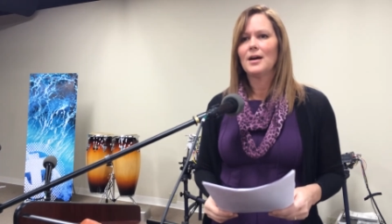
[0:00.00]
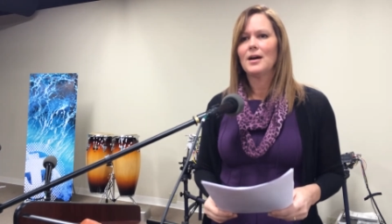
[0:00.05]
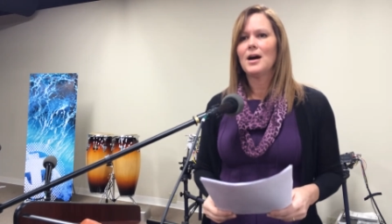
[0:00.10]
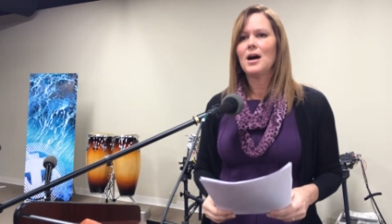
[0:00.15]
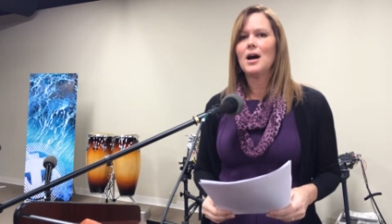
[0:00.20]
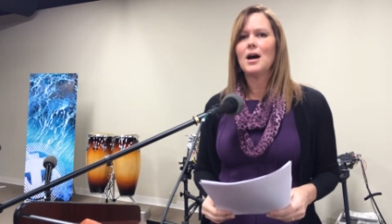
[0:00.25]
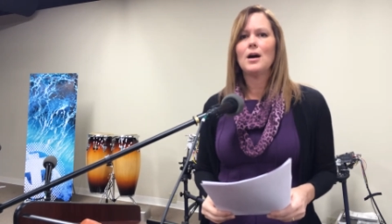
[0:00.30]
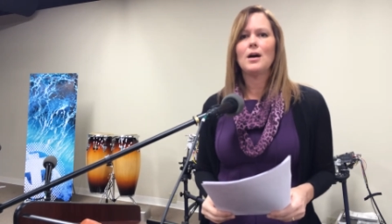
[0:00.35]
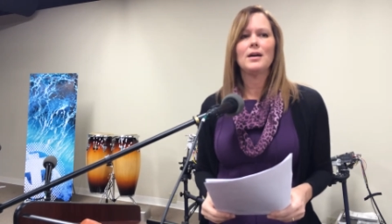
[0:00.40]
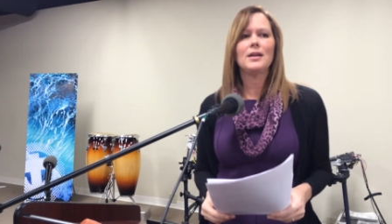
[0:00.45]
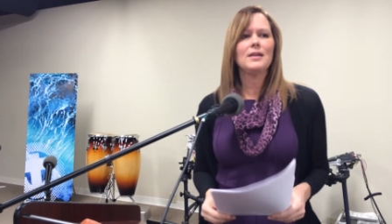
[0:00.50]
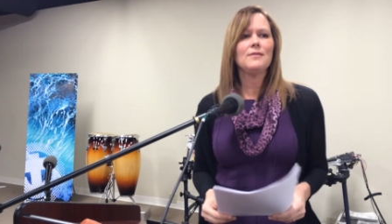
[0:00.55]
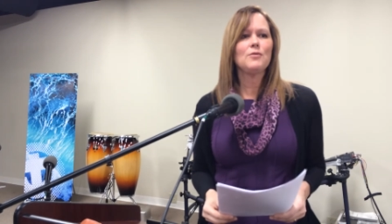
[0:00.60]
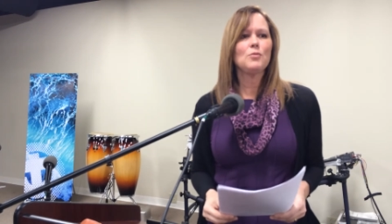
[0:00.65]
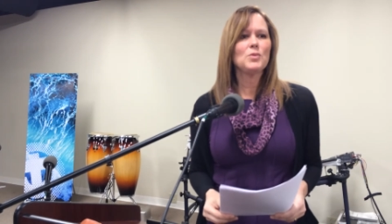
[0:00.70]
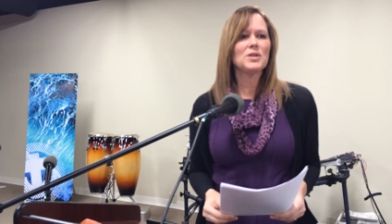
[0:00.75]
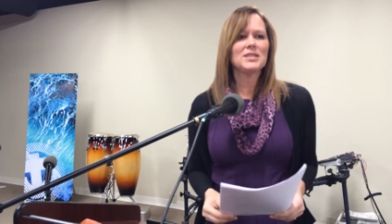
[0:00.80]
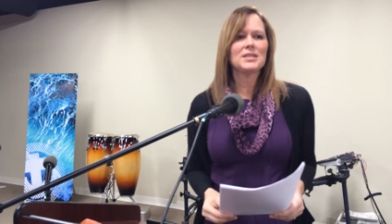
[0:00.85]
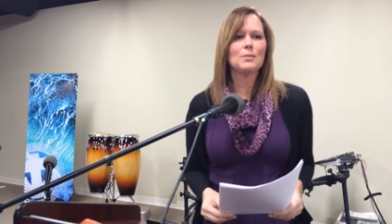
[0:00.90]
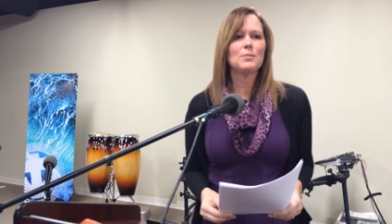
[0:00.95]
uh,
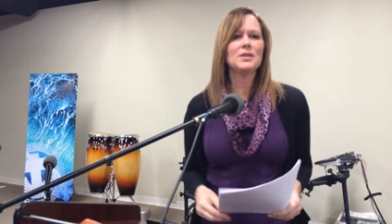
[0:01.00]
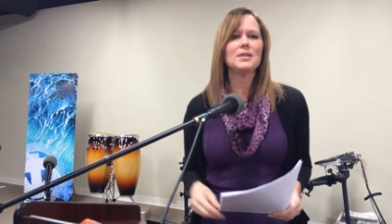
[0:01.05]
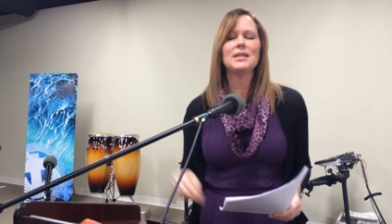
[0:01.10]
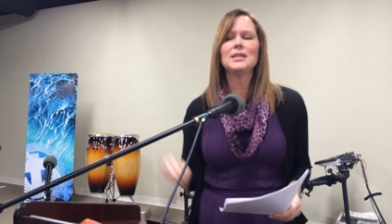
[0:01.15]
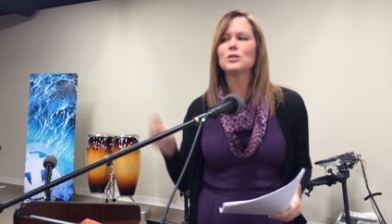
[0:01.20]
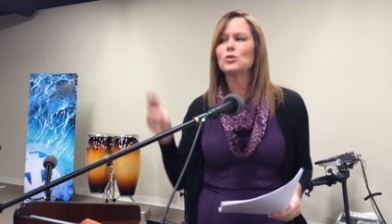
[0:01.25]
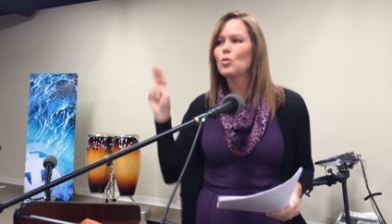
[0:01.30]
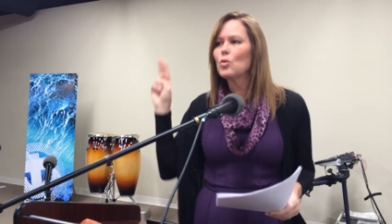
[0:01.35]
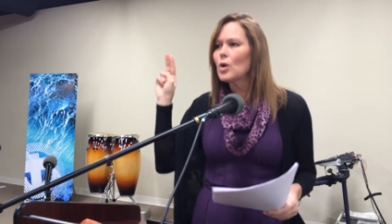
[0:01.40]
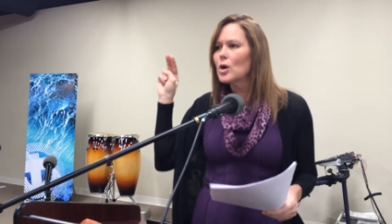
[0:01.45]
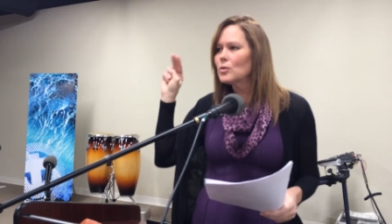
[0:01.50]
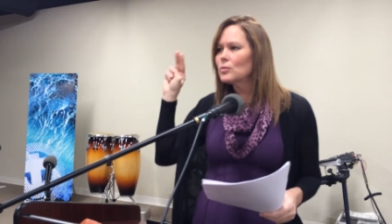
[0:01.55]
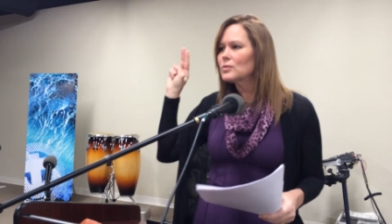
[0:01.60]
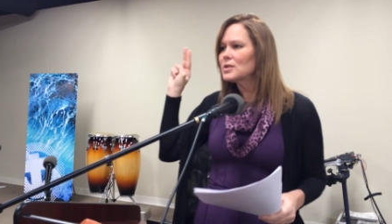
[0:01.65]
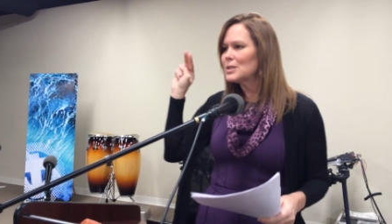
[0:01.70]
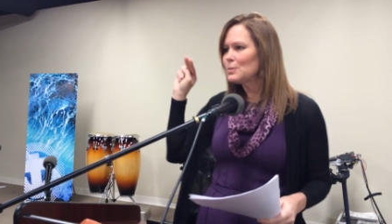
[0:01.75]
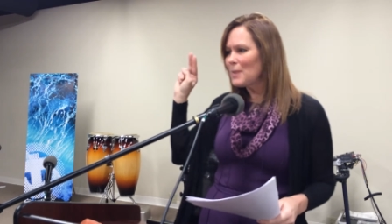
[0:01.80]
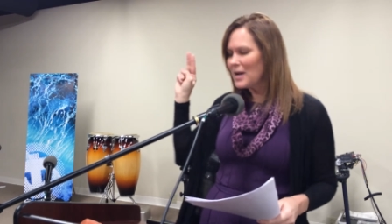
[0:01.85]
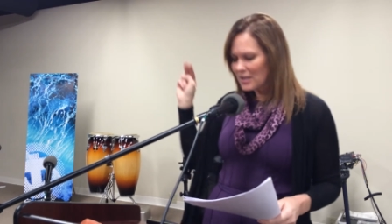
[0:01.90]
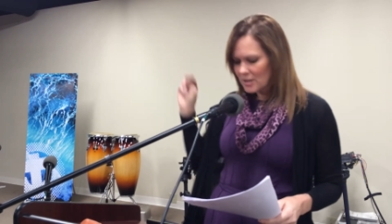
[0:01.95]
even with some of these, quote,
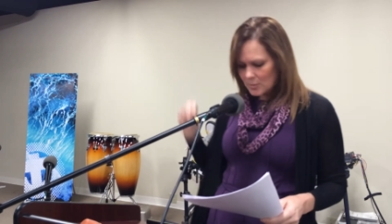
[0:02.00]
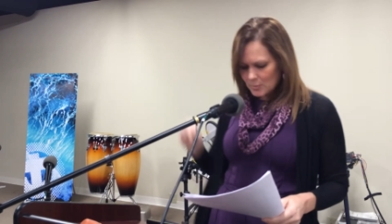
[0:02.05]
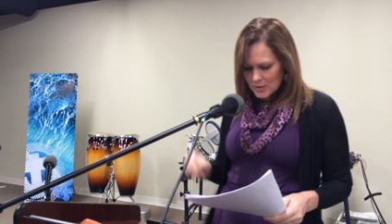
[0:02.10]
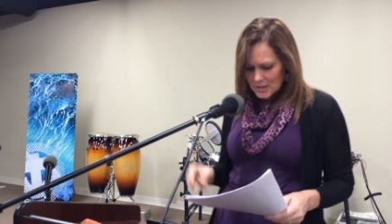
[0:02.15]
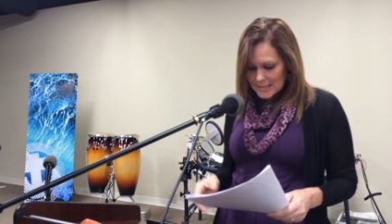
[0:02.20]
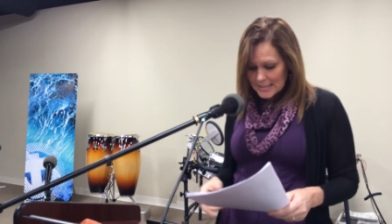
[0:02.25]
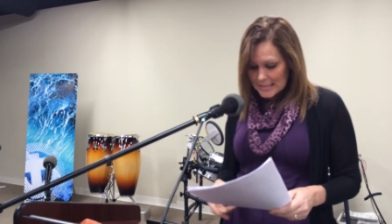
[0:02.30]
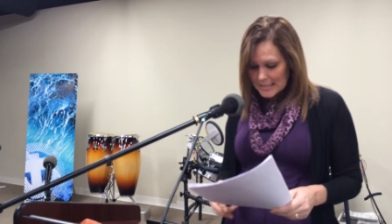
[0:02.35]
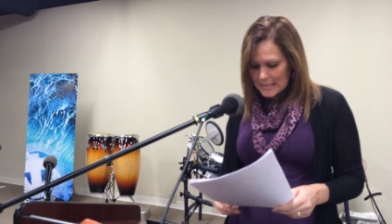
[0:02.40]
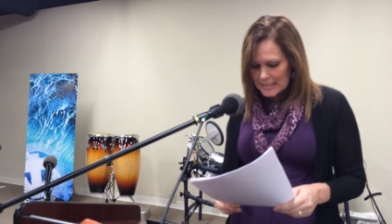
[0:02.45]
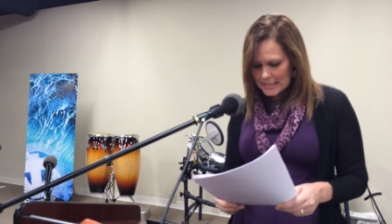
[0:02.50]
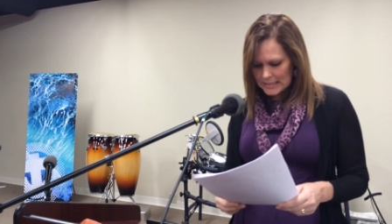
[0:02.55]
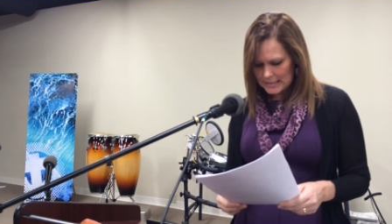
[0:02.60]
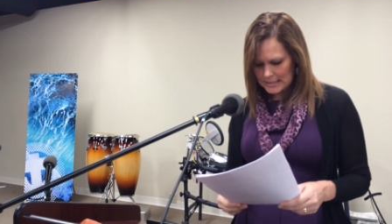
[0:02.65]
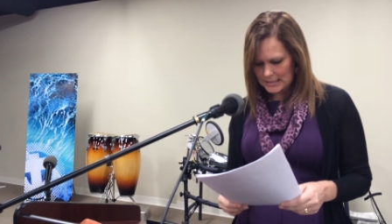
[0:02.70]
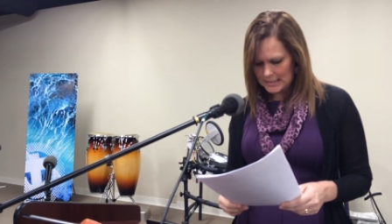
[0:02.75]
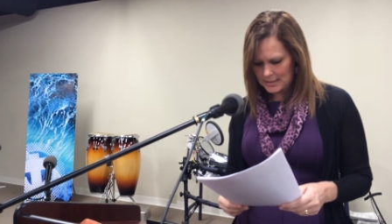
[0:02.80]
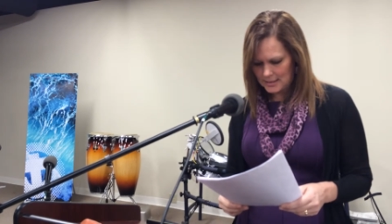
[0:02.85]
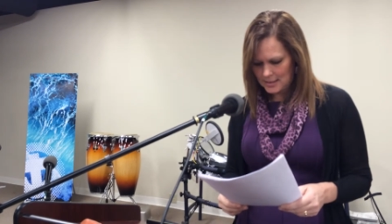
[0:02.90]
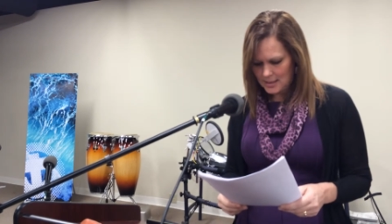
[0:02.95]
respectable
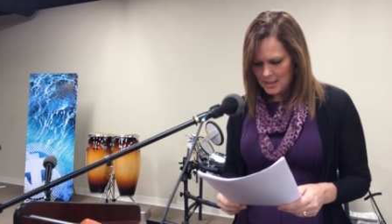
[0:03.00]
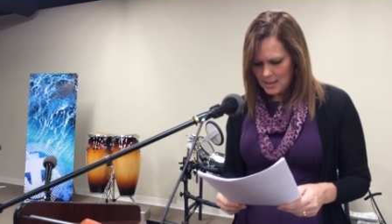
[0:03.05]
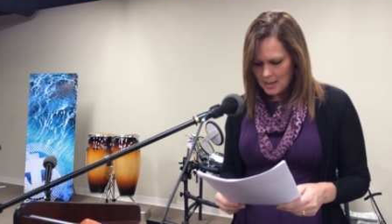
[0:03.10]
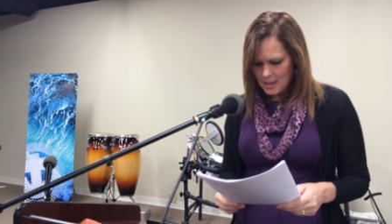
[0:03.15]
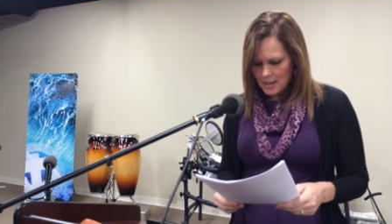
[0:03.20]
sins.